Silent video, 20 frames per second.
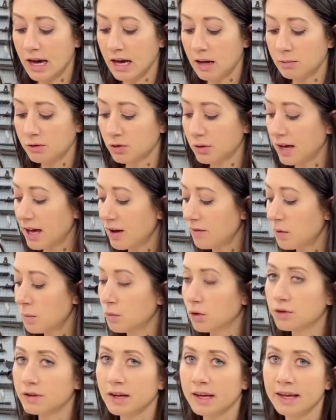So I have a
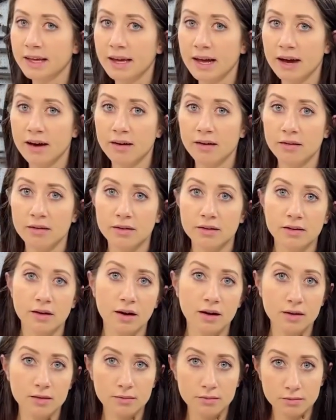multi-cal
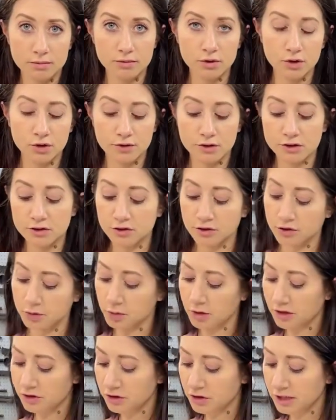universal
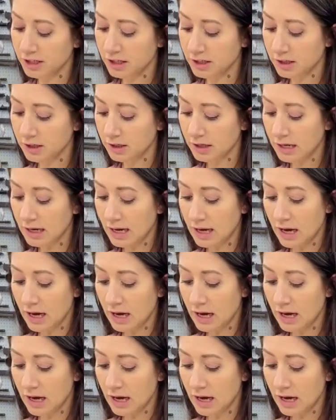suppressor here.